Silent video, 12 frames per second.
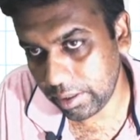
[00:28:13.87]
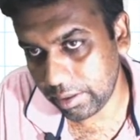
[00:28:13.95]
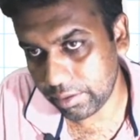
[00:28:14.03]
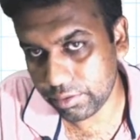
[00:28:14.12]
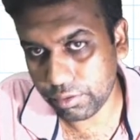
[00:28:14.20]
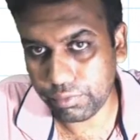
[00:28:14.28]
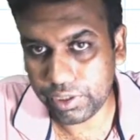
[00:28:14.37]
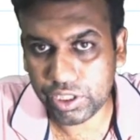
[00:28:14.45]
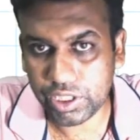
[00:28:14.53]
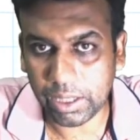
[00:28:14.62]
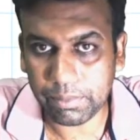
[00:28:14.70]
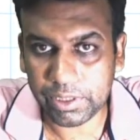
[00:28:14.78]
so which
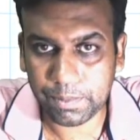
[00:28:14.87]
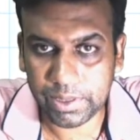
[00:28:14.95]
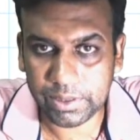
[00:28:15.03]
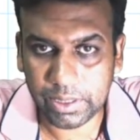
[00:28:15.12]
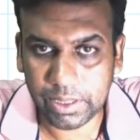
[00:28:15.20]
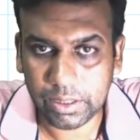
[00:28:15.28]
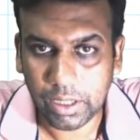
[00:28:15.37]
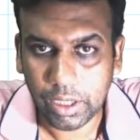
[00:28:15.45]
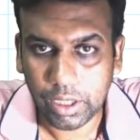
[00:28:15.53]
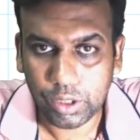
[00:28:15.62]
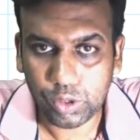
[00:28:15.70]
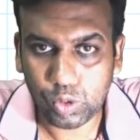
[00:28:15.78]
term is present?
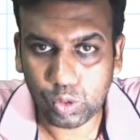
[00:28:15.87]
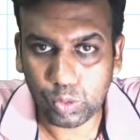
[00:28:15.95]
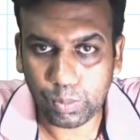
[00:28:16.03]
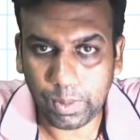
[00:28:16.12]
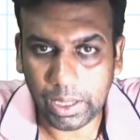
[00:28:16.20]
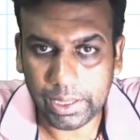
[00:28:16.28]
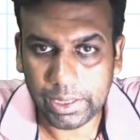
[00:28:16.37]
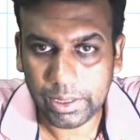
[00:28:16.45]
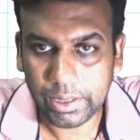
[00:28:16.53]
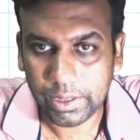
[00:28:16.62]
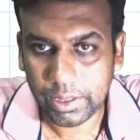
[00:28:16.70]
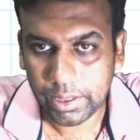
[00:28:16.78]
2 pi,
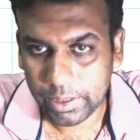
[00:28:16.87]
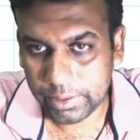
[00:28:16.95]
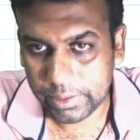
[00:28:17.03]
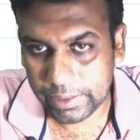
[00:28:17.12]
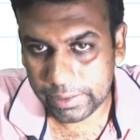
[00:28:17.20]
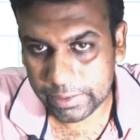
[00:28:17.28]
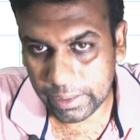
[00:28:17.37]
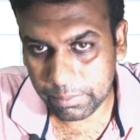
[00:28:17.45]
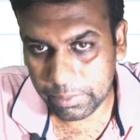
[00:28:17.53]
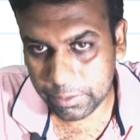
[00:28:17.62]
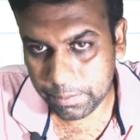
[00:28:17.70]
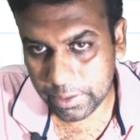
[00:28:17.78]
this term
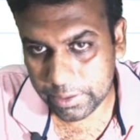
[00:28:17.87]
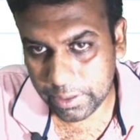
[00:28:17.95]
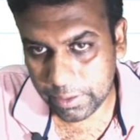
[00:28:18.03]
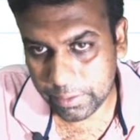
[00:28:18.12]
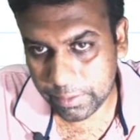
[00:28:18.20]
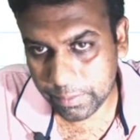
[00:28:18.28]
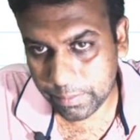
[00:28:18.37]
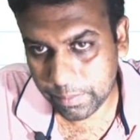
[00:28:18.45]
is present,